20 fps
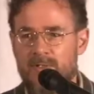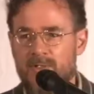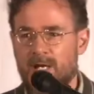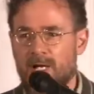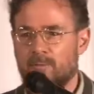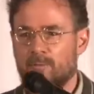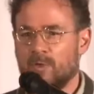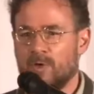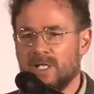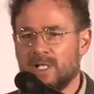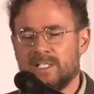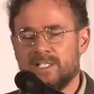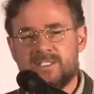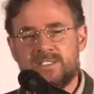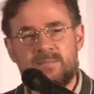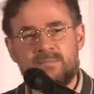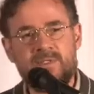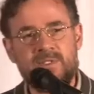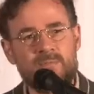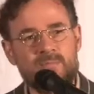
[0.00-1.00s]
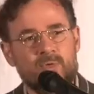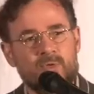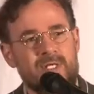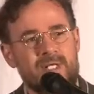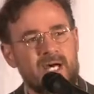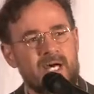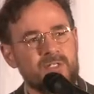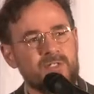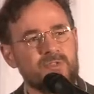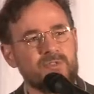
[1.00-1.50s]
I wanted something more
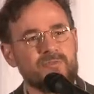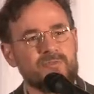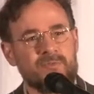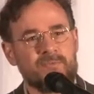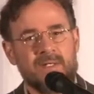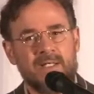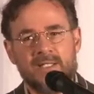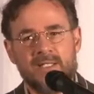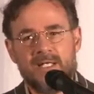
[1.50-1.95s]
natural for my